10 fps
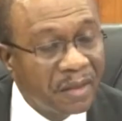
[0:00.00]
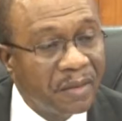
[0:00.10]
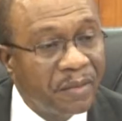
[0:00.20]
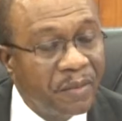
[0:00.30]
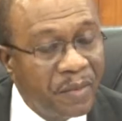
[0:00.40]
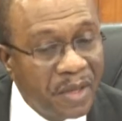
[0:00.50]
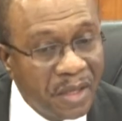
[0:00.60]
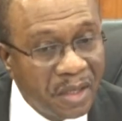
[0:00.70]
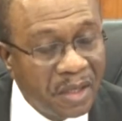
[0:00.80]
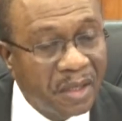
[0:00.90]

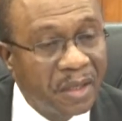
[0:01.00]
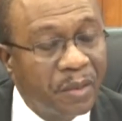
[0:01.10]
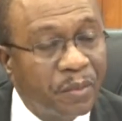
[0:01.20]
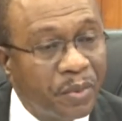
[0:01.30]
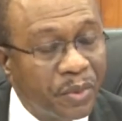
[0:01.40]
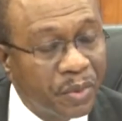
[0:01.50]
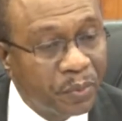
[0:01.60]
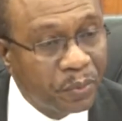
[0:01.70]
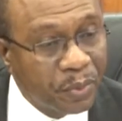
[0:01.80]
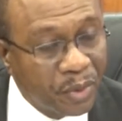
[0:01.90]
milk
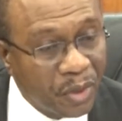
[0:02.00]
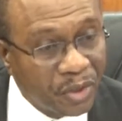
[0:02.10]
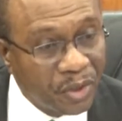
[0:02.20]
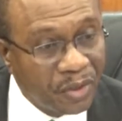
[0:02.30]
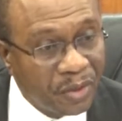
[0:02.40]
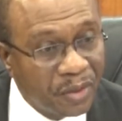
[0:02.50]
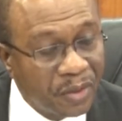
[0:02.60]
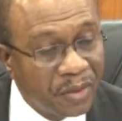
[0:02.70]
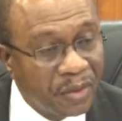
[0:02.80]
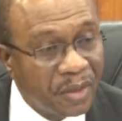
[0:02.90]
production
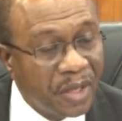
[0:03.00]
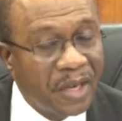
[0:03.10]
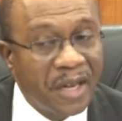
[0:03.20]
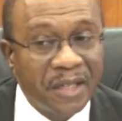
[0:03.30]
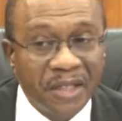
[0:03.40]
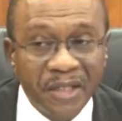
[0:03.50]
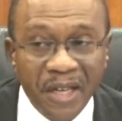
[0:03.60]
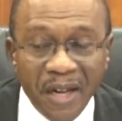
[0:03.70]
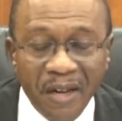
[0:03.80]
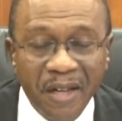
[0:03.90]
in
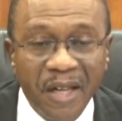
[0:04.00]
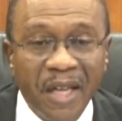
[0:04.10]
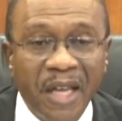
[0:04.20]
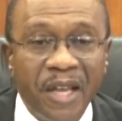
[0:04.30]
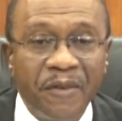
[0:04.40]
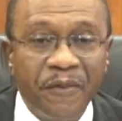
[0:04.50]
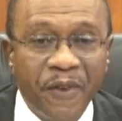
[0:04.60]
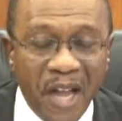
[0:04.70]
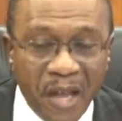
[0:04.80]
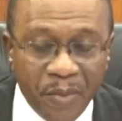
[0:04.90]
Nigeria a
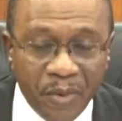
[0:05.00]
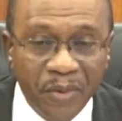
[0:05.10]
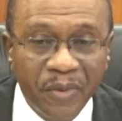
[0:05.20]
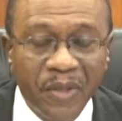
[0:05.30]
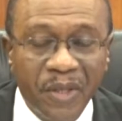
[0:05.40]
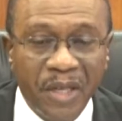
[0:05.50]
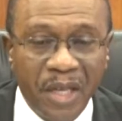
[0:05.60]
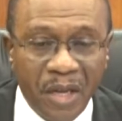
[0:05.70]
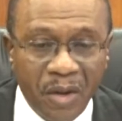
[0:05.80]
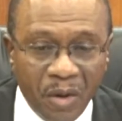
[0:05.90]
viable
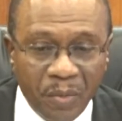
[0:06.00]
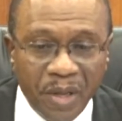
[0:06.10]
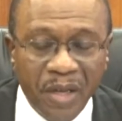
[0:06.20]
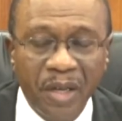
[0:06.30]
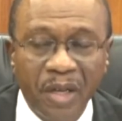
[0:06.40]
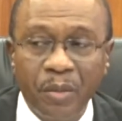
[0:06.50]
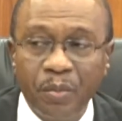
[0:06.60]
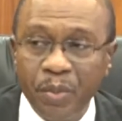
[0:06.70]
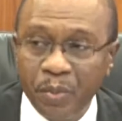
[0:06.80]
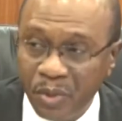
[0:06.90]
economic
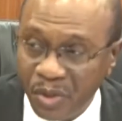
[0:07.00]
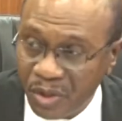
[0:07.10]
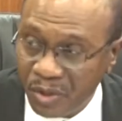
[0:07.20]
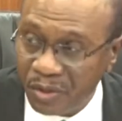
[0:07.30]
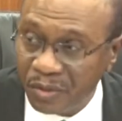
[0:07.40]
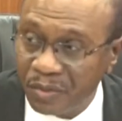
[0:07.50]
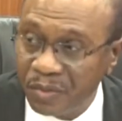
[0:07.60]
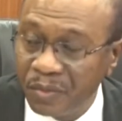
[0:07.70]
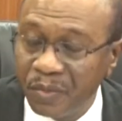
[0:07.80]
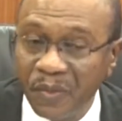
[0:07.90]
proposition.
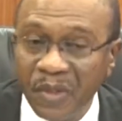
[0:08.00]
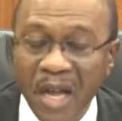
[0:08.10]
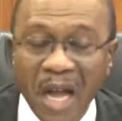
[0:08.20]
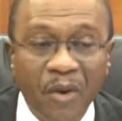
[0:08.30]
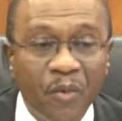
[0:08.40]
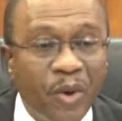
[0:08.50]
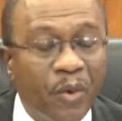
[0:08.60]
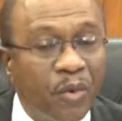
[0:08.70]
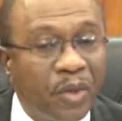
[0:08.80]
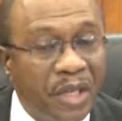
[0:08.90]
And we
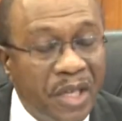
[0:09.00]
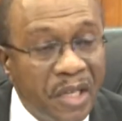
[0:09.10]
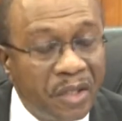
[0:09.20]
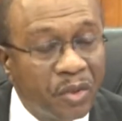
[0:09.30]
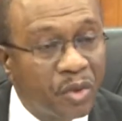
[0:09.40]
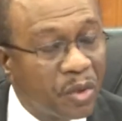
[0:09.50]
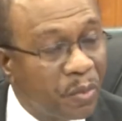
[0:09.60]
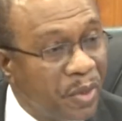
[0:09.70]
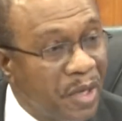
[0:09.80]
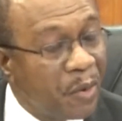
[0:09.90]
will need to
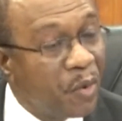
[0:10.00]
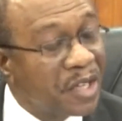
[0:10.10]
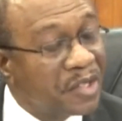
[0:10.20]
support them. And we are